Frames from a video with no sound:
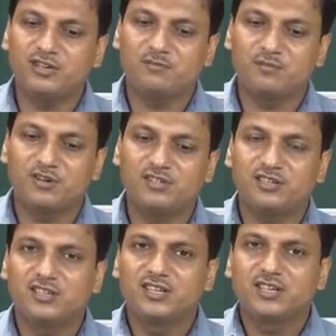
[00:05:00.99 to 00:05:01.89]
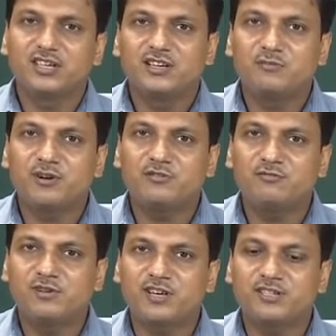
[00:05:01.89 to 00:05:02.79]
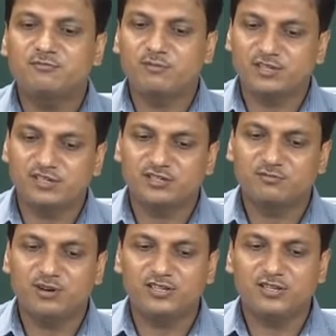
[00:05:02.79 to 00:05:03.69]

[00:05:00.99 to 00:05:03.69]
temperature different phase presents. For